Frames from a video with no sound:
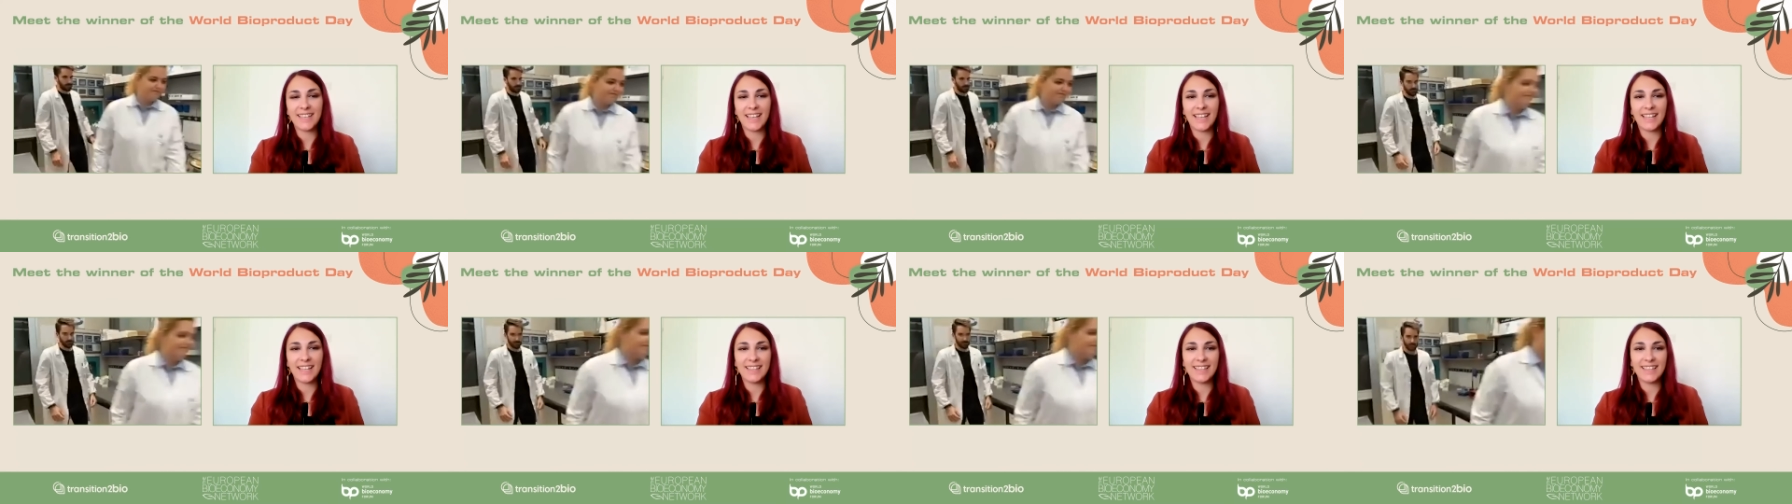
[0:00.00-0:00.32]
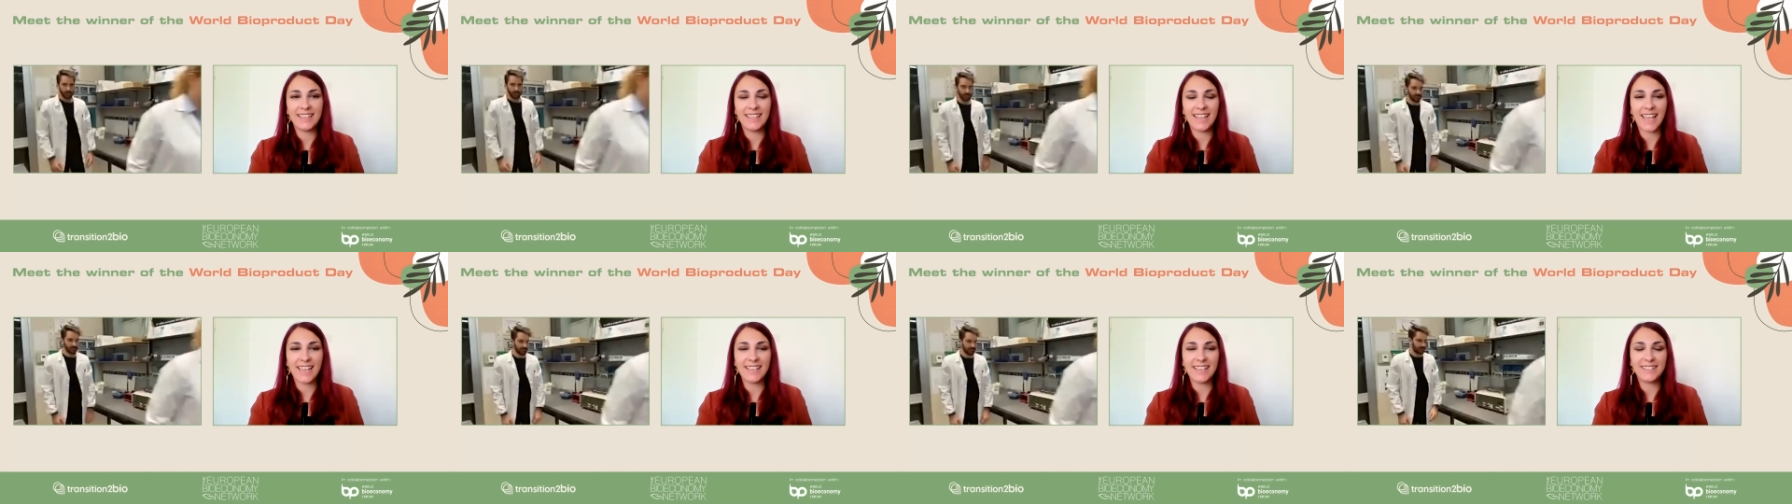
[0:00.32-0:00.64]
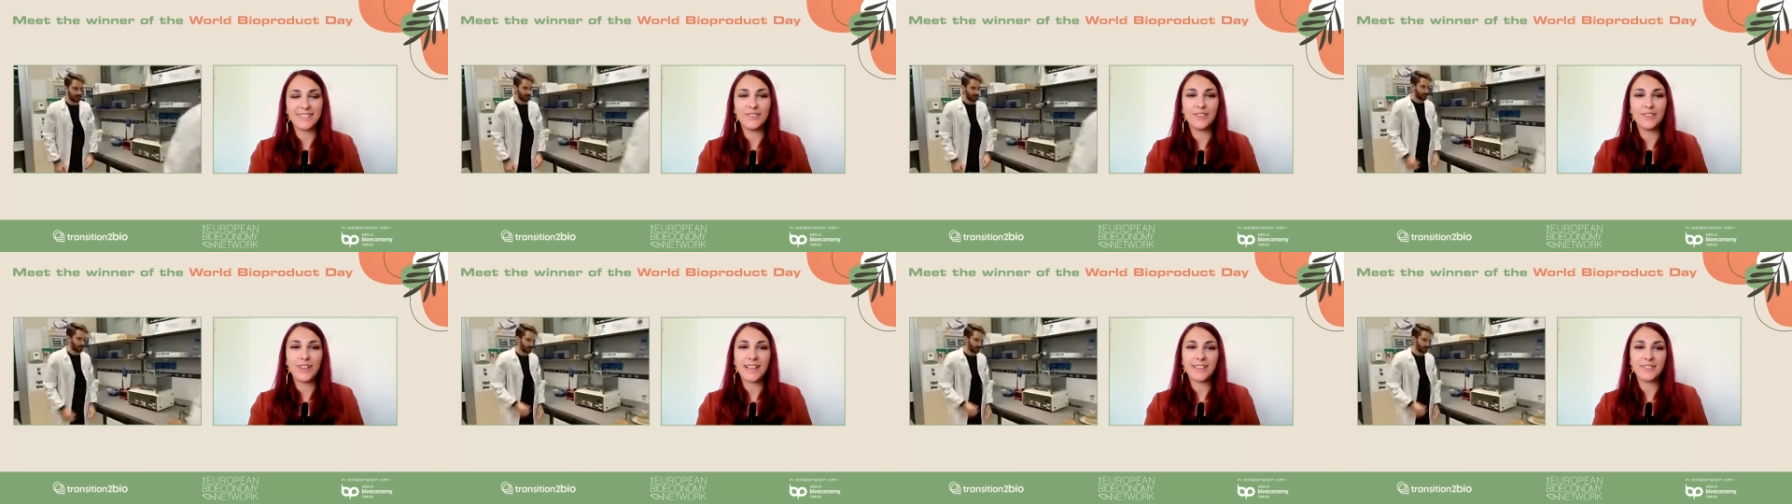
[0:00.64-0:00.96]
And as
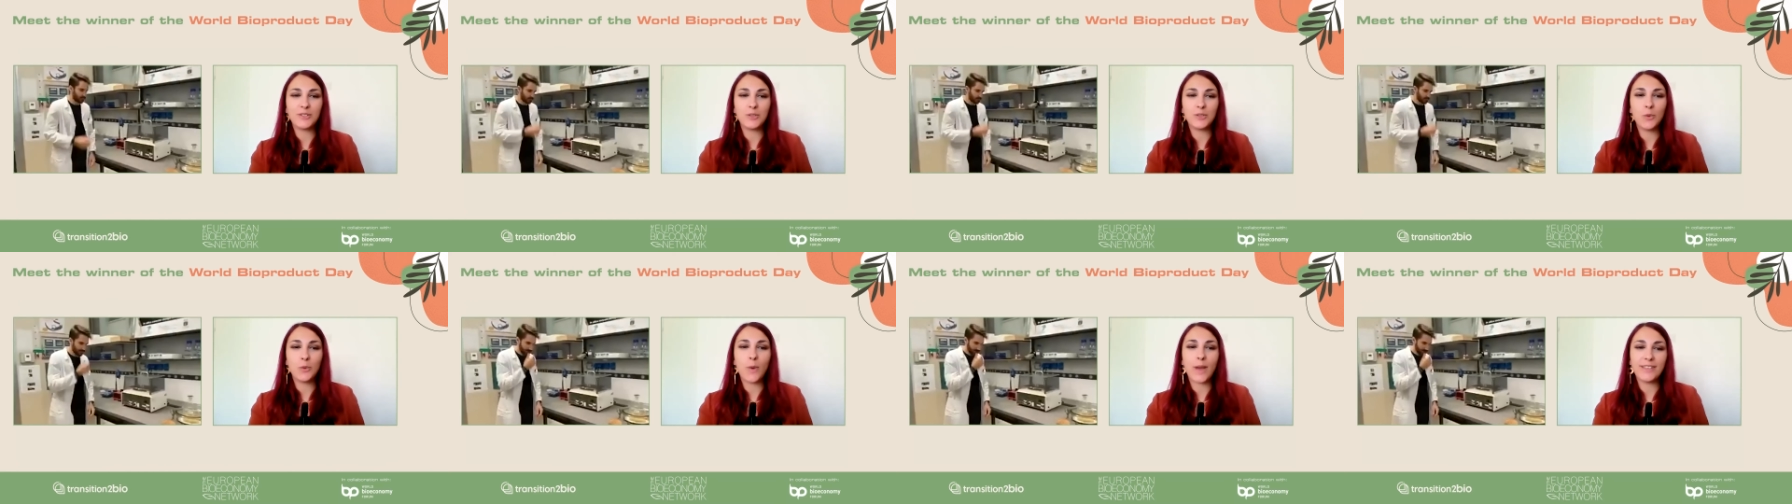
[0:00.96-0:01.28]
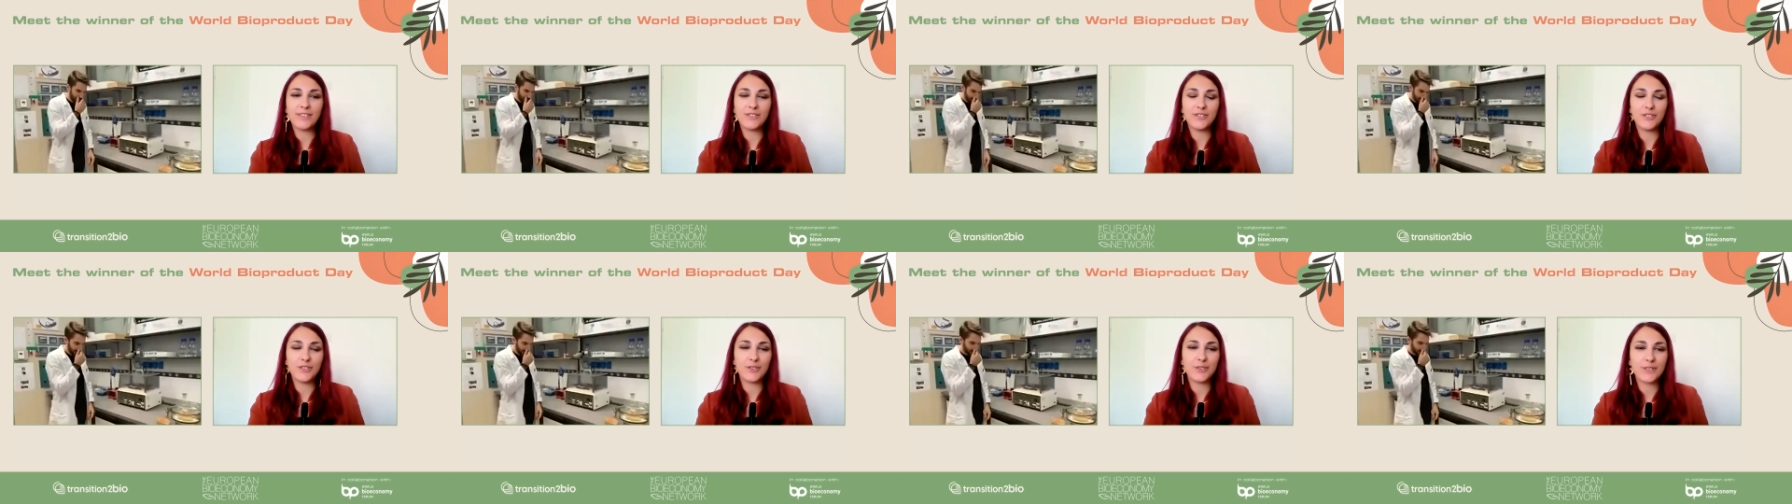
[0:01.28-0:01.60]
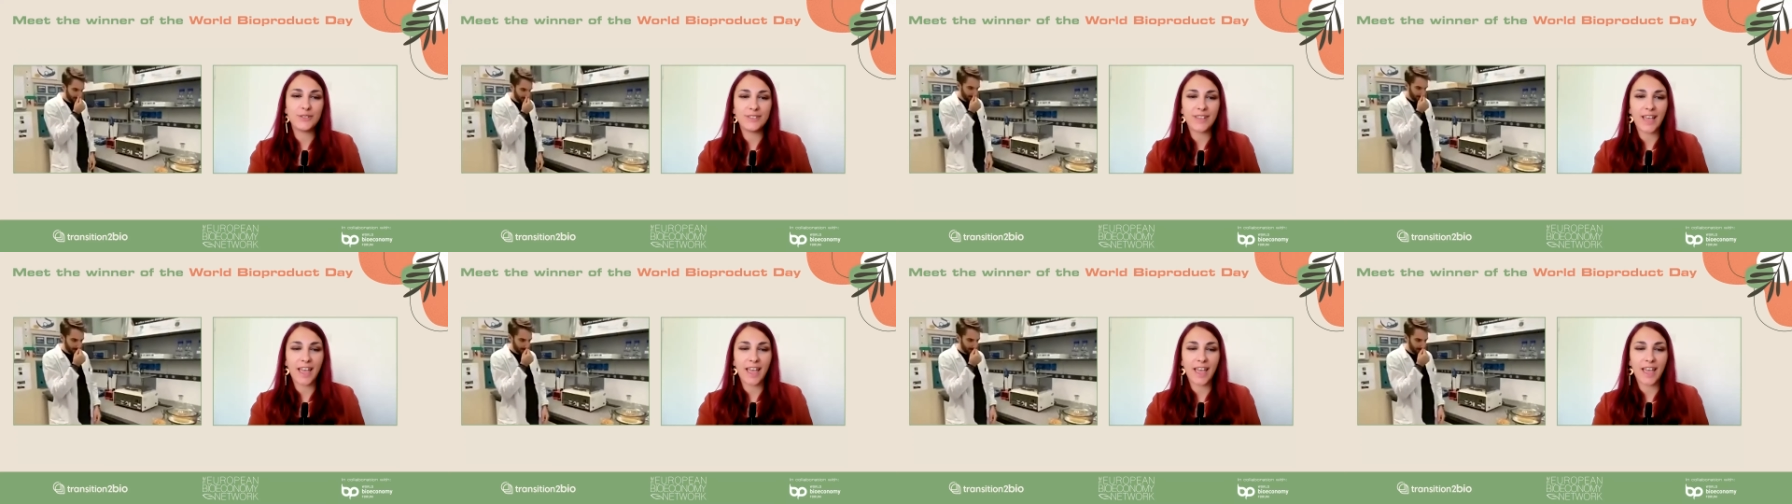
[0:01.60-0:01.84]
the last questions,